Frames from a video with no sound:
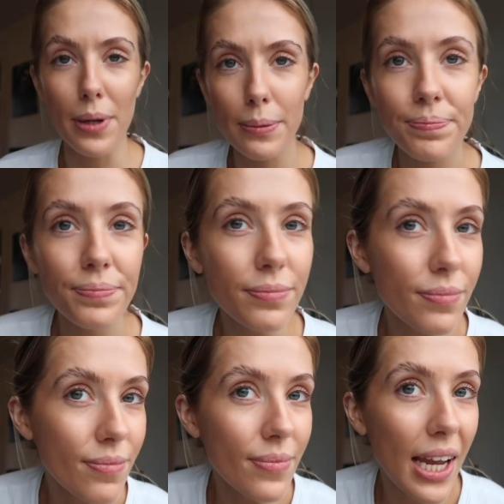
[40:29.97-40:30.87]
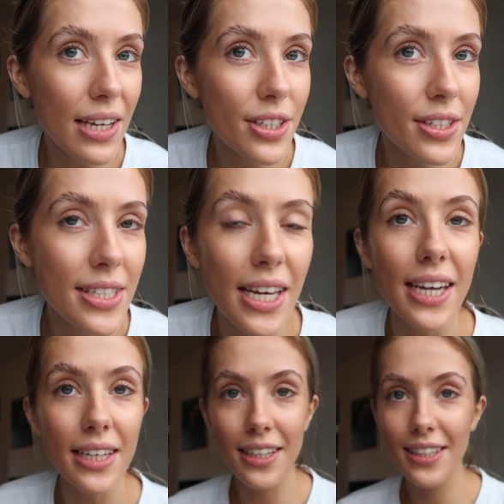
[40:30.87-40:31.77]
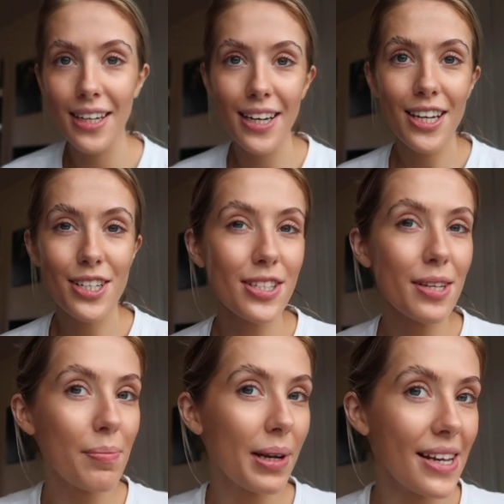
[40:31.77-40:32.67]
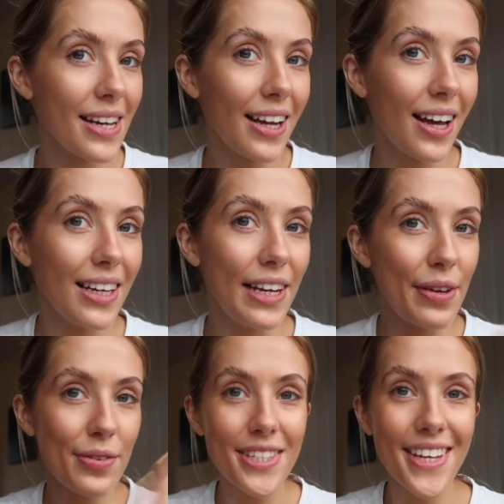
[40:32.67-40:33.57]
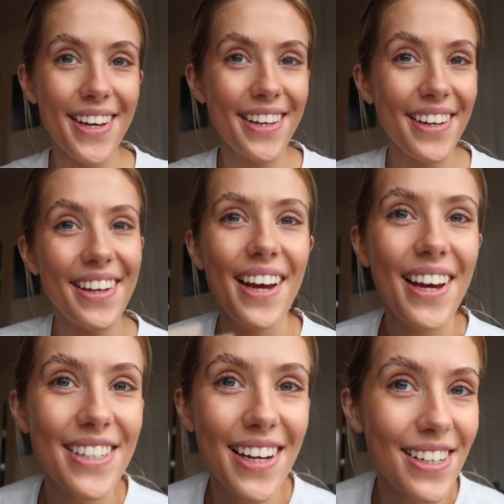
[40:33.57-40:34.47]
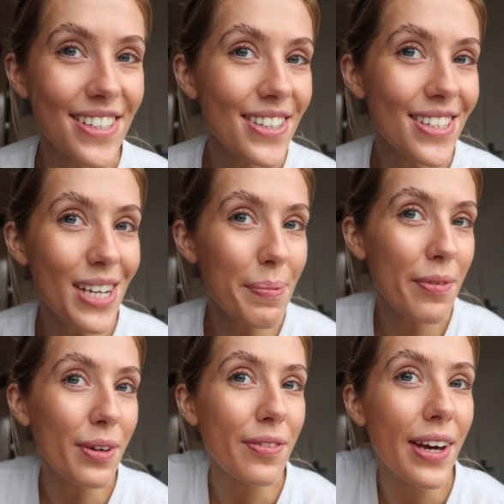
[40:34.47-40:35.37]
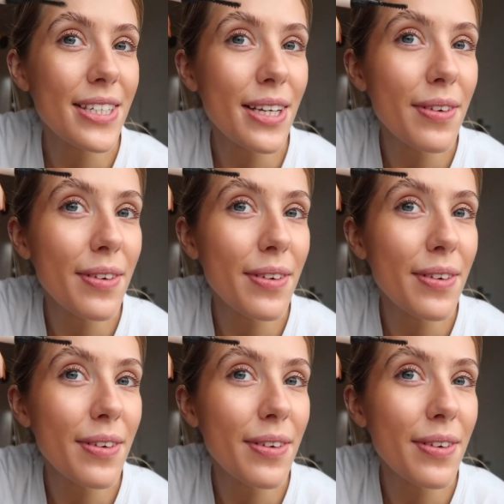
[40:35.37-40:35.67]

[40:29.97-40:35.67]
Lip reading: But as you can see, just completely like lifts changes the shape of your face.